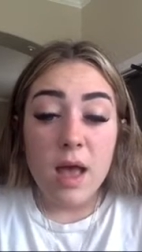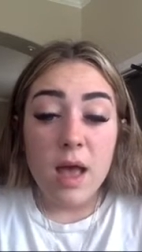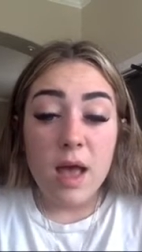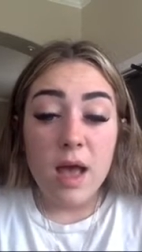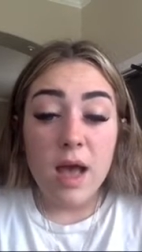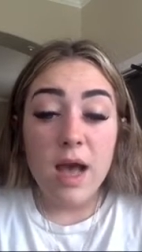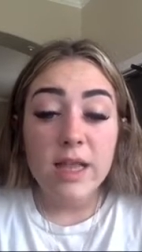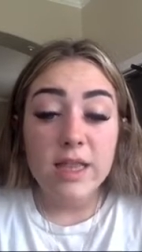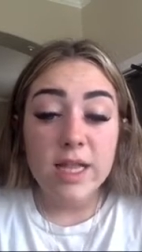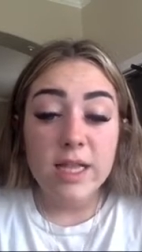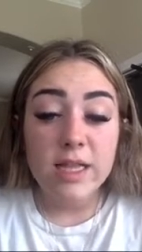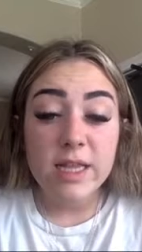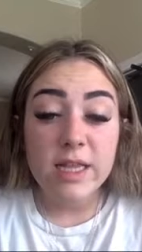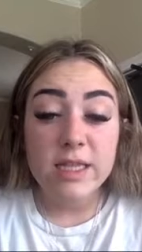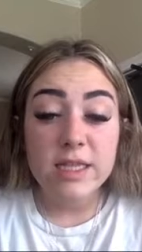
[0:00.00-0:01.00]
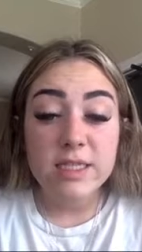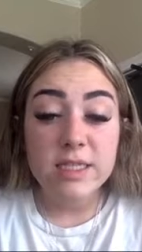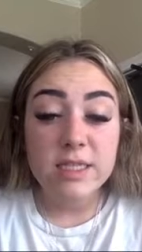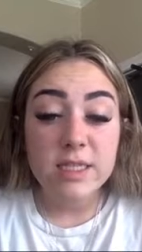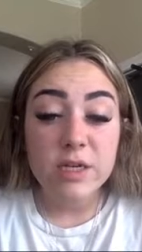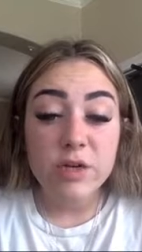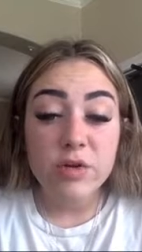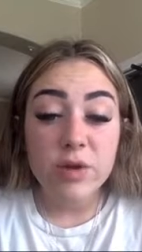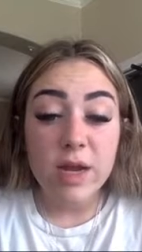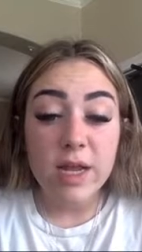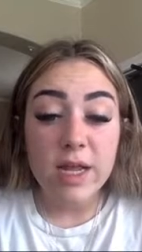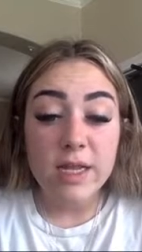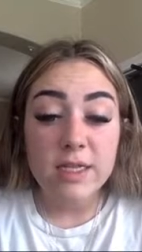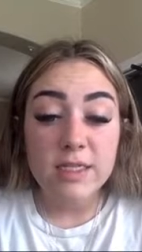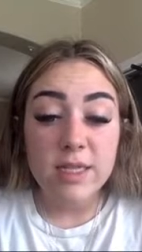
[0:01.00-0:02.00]
I think that this is a
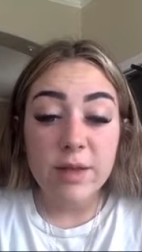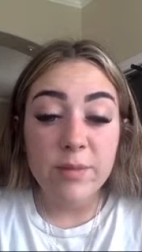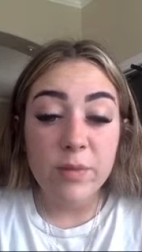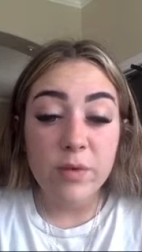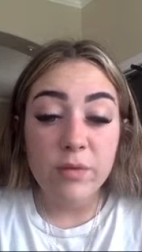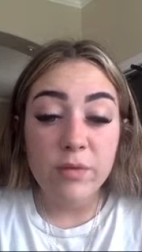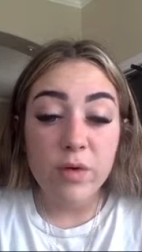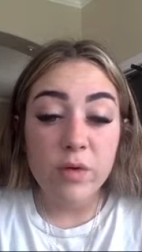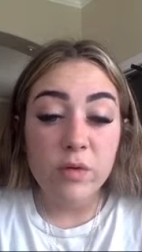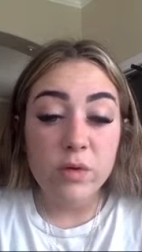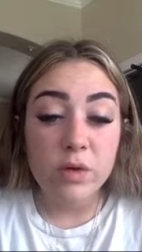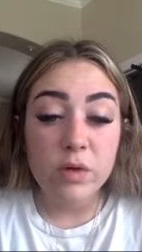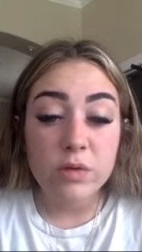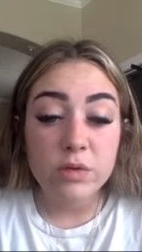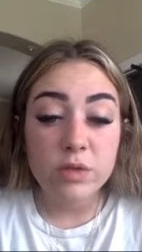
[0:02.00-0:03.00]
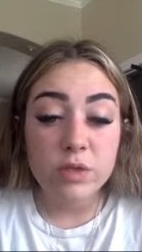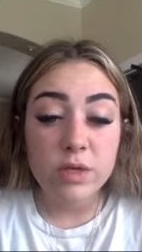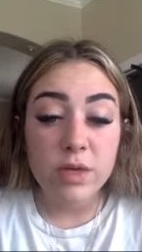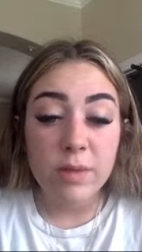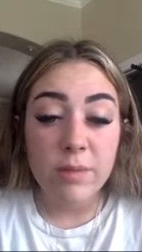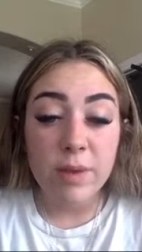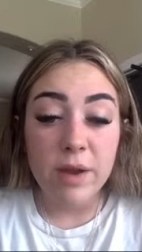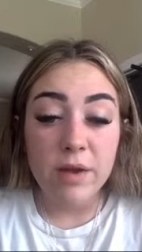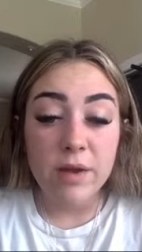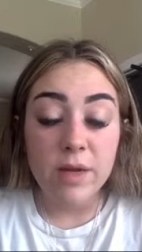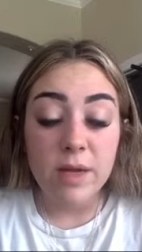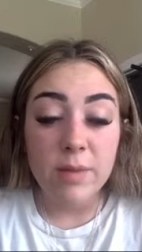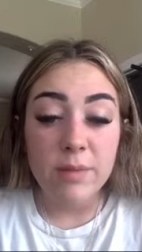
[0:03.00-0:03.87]
great example of co-culture in America